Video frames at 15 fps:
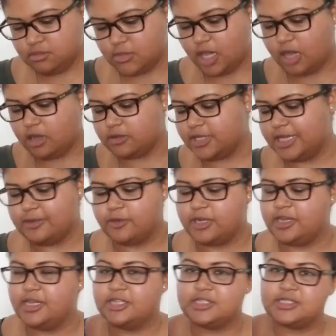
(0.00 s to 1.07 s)
Oh, yeah. What
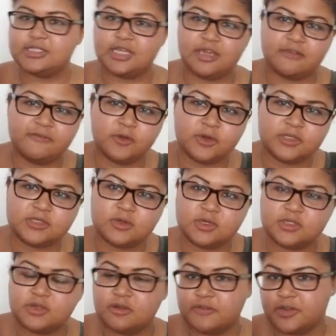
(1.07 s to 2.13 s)
did I just say? Four of
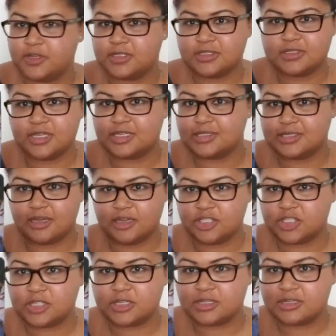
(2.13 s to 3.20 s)
Swords in reverse.
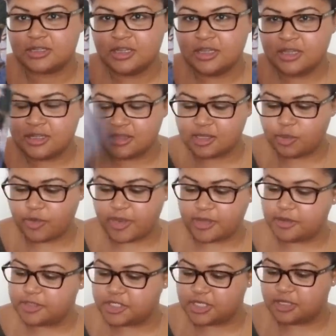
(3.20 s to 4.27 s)
Exhaustion. Libra
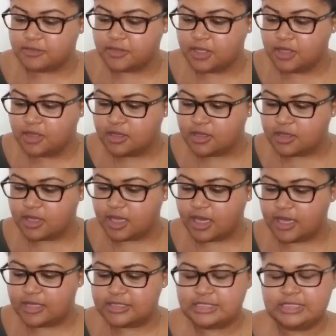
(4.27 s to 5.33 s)
energy.
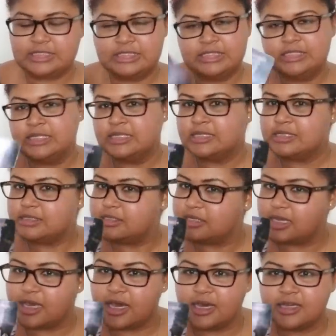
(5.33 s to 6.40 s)
Yeah.
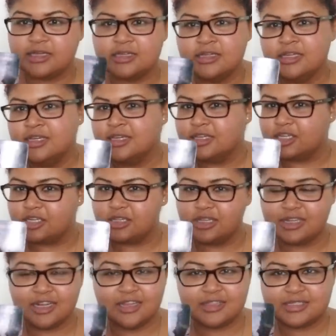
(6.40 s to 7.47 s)
Yeah. You're
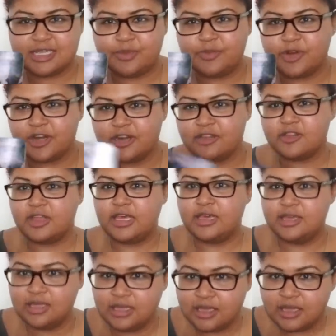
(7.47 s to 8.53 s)
looking at this emperor and they're like,
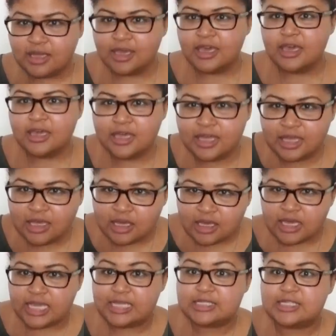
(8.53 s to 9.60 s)

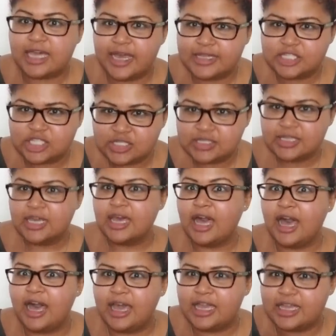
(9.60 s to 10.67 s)
hey, Sag,
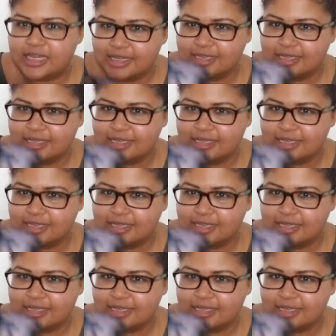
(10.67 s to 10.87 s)
hi.